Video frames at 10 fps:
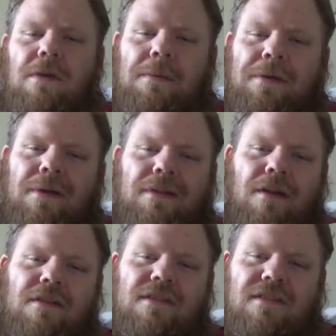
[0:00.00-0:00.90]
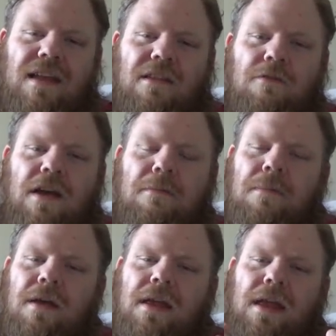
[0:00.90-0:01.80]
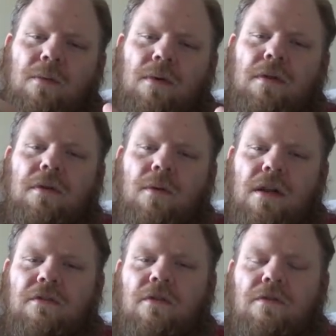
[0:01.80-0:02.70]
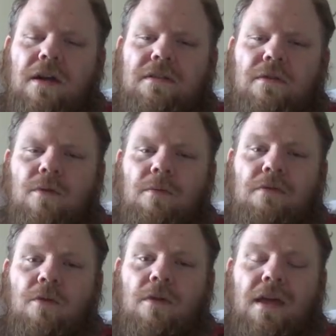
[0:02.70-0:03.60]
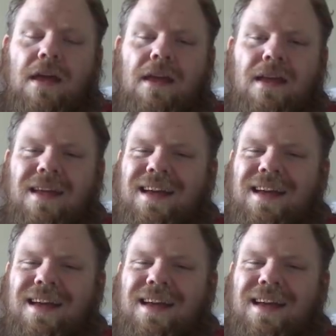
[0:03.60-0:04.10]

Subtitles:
Bobby Green lost his last fight, but he won quite a few fights in a row before that.